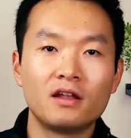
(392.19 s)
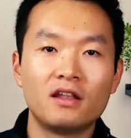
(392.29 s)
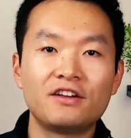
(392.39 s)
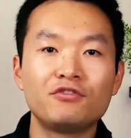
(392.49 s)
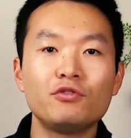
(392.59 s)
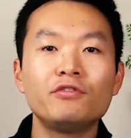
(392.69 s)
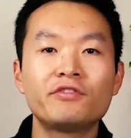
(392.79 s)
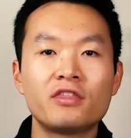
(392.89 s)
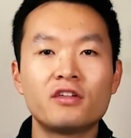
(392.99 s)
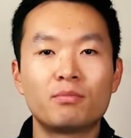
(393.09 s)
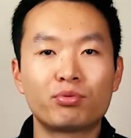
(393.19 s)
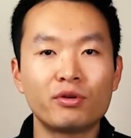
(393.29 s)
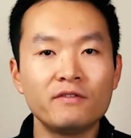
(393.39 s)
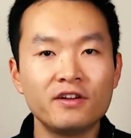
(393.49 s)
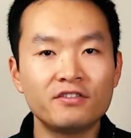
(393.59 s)
Let's use the
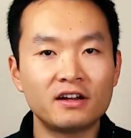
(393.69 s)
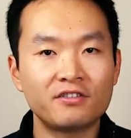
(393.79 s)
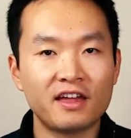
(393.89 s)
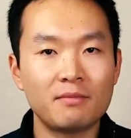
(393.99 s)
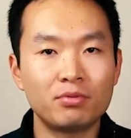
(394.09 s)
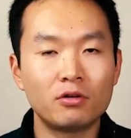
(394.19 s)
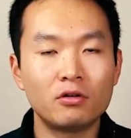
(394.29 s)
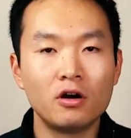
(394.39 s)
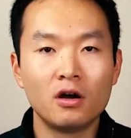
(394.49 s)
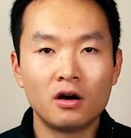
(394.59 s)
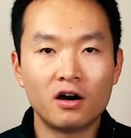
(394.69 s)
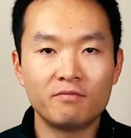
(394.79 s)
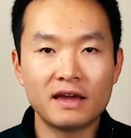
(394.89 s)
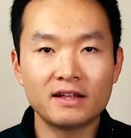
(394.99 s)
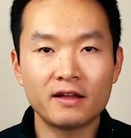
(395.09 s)
previous example
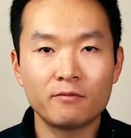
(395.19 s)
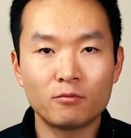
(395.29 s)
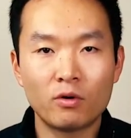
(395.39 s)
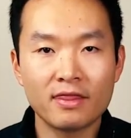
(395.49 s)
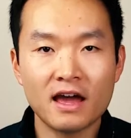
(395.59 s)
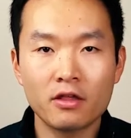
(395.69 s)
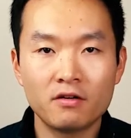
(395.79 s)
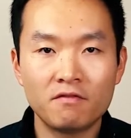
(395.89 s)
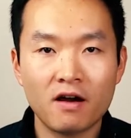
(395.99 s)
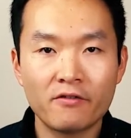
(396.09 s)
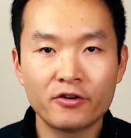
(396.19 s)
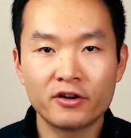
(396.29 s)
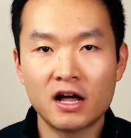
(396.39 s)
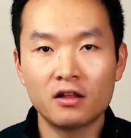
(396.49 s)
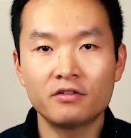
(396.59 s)
of making
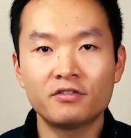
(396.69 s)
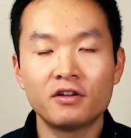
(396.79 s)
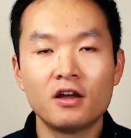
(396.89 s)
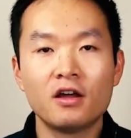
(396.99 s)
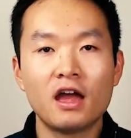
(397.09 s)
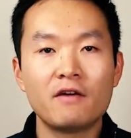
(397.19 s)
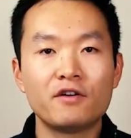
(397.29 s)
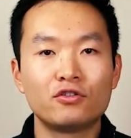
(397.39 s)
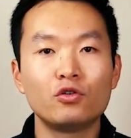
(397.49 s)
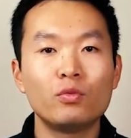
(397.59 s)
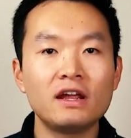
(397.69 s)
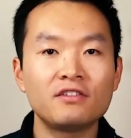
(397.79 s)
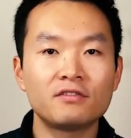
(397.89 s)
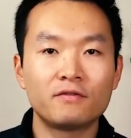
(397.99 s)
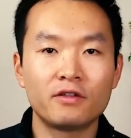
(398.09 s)
$1,500 every 2
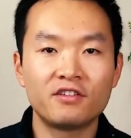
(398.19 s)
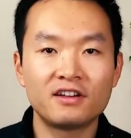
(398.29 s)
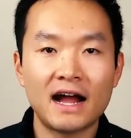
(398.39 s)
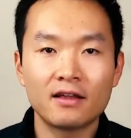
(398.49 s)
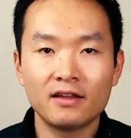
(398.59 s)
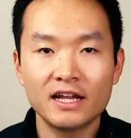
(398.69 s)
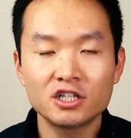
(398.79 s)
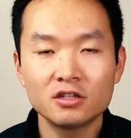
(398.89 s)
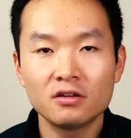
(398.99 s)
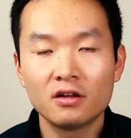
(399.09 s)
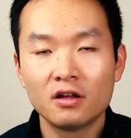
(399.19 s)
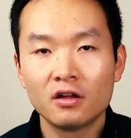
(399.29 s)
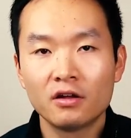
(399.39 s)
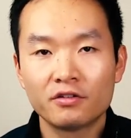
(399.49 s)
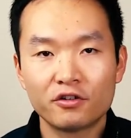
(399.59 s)
weeks for this calculation.
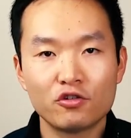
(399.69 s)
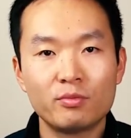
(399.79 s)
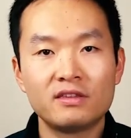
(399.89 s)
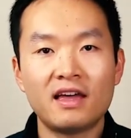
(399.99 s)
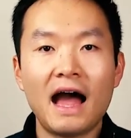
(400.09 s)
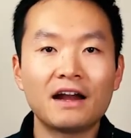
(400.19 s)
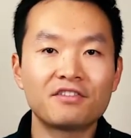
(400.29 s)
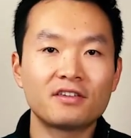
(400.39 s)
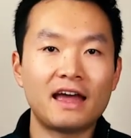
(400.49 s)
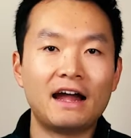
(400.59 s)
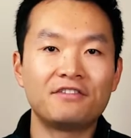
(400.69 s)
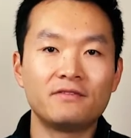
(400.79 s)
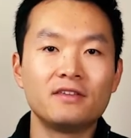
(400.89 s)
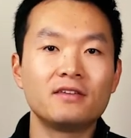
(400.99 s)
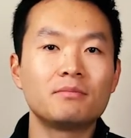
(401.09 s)
So you'll be taxed at
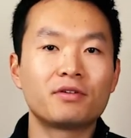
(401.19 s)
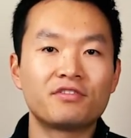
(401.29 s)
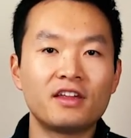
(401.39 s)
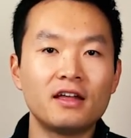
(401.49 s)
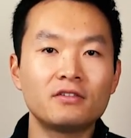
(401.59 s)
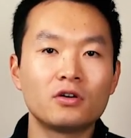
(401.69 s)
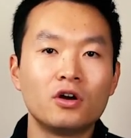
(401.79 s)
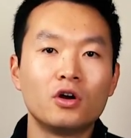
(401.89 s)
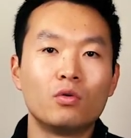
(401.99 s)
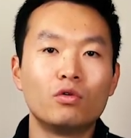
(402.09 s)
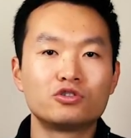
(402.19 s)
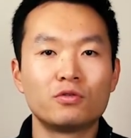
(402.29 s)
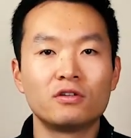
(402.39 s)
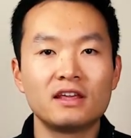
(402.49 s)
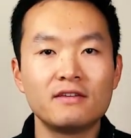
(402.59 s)
17%, which
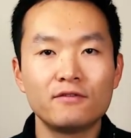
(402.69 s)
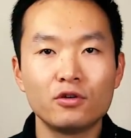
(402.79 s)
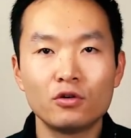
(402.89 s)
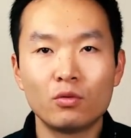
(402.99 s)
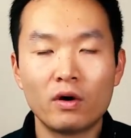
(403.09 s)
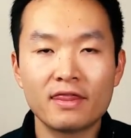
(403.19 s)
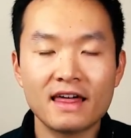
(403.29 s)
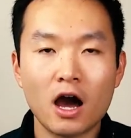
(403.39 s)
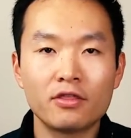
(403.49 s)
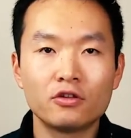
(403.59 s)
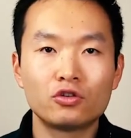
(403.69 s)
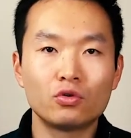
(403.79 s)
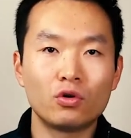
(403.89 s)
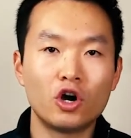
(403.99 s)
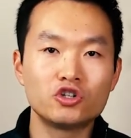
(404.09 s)
will leave you
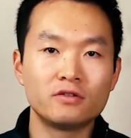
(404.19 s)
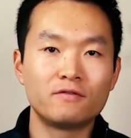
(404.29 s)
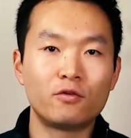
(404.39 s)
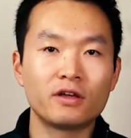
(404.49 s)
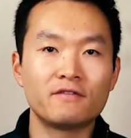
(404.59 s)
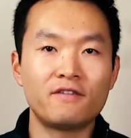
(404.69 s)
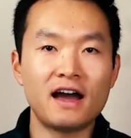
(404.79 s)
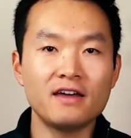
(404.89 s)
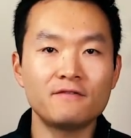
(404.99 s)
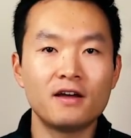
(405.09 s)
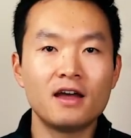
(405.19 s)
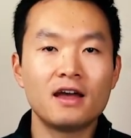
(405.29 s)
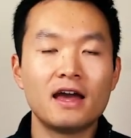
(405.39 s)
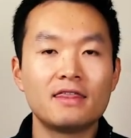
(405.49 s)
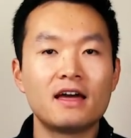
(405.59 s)
$1,245,
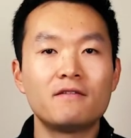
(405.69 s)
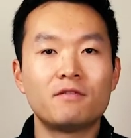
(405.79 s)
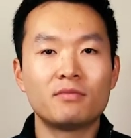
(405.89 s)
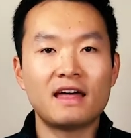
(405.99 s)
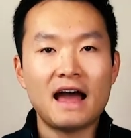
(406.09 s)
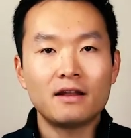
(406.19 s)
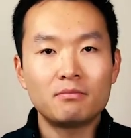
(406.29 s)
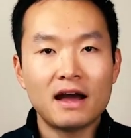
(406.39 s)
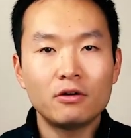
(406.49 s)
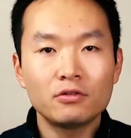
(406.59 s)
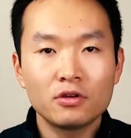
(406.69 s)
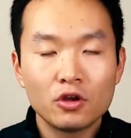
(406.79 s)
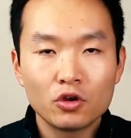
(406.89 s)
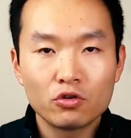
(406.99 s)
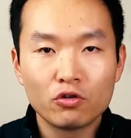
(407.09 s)
and then from that amount,
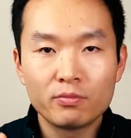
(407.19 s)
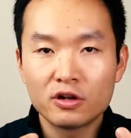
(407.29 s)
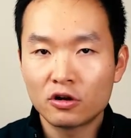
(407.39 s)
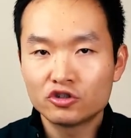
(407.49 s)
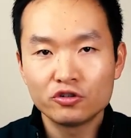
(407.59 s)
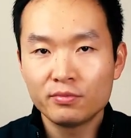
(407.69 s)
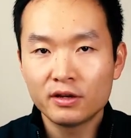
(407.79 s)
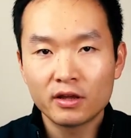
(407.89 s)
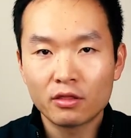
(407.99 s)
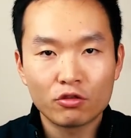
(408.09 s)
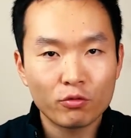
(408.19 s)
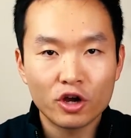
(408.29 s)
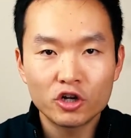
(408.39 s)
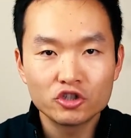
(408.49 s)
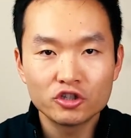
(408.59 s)
you'll be contributing
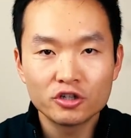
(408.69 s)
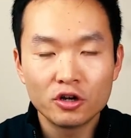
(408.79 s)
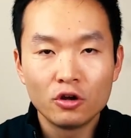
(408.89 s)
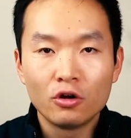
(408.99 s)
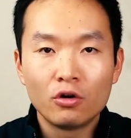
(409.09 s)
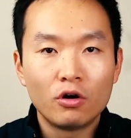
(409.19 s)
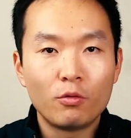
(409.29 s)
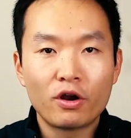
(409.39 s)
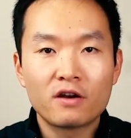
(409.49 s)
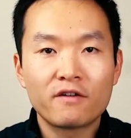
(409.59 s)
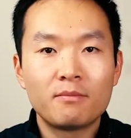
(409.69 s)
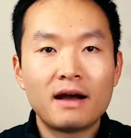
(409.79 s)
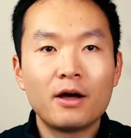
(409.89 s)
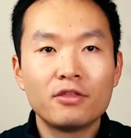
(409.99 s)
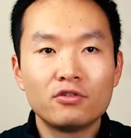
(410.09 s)
$300 or whatever
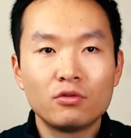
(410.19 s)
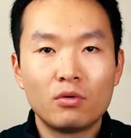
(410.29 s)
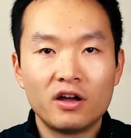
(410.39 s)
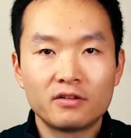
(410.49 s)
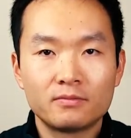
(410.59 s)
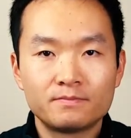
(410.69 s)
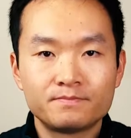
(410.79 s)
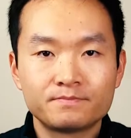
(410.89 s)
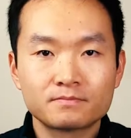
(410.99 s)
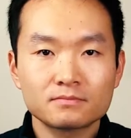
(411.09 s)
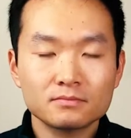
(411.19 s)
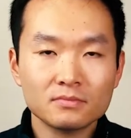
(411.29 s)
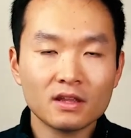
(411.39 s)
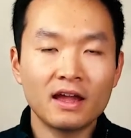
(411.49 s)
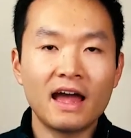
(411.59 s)
amount that you want.
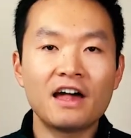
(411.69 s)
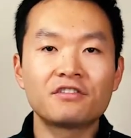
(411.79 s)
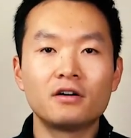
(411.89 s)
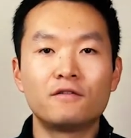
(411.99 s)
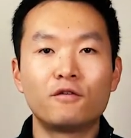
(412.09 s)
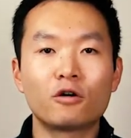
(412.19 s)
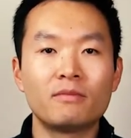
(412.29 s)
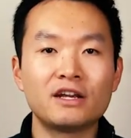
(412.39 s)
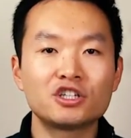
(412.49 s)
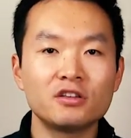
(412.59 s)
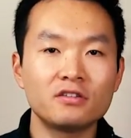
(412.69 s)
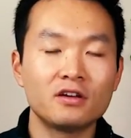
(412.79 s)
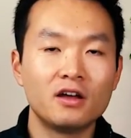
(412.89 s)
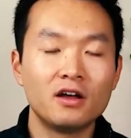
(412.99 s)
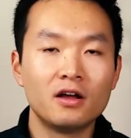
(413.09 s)
As aforementioned,
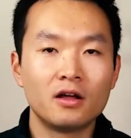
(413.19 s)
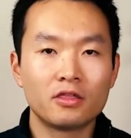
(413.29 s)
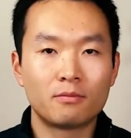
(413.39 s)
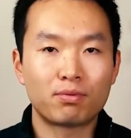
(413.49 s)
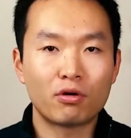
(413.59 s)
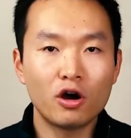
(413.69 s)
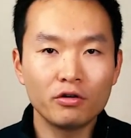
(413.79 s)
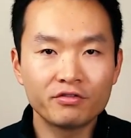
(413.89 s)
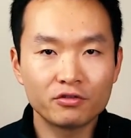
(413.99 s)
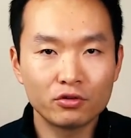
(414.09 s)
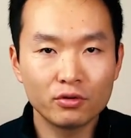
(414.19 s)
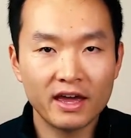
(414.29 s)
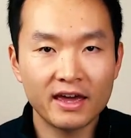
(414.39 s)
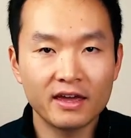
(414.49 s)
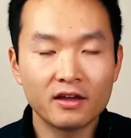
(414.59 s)
the pros to
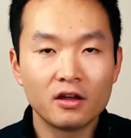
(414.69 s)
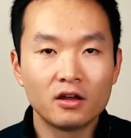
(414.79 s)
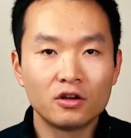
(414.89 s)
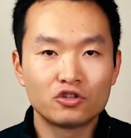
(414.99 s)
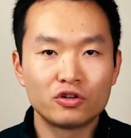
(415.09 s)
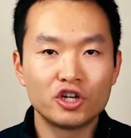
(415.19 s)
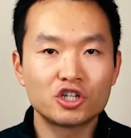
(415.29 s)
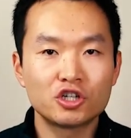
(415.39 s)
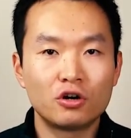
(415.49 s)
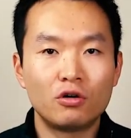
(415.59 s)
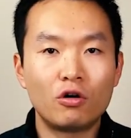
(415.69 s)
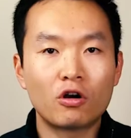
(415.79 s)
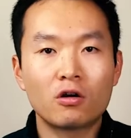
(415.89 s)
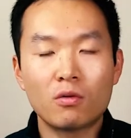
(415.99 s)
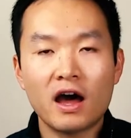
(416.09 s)
a traditional
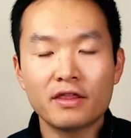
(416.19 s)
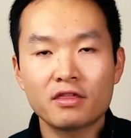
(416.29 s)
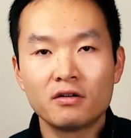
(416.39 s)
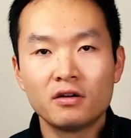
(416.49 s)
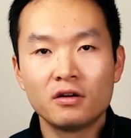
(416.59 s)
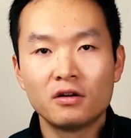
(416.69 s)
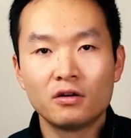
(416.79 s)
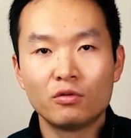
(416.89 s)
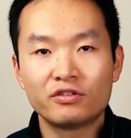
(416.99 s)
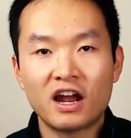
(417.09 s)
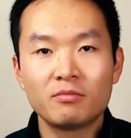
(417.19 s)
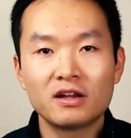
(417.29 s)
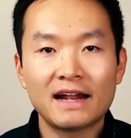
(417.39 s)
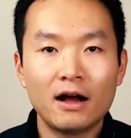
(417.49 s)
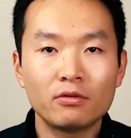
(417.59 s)
or Roth
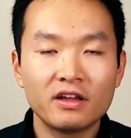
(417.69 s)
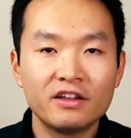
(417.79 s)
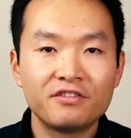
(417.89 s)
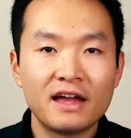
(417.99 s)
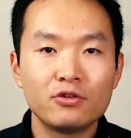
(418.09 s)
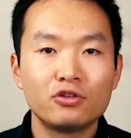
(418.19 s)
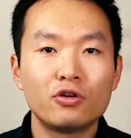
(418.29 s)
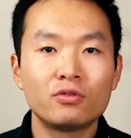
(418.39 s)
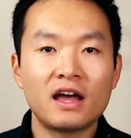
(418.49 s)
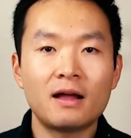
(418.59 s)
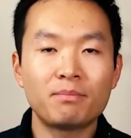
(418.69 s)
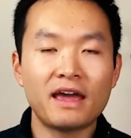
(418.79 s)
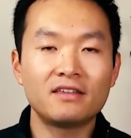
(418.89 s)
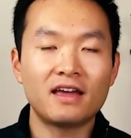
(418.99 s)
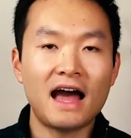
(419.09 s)
retirement account is that you do not
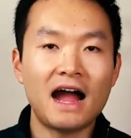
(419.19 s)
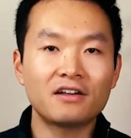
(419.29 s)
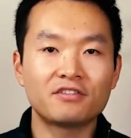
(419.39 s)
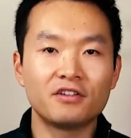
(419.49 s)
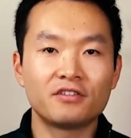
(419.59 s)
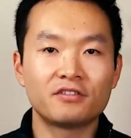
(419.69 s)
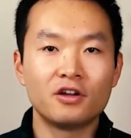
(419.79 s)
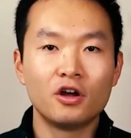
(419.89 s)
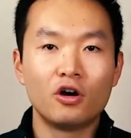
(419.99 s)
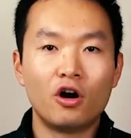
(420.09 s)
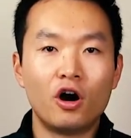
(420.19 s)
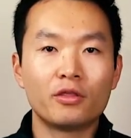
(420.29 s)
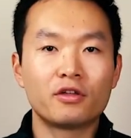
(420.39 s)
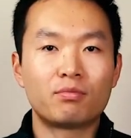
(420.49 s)
pay taxes on the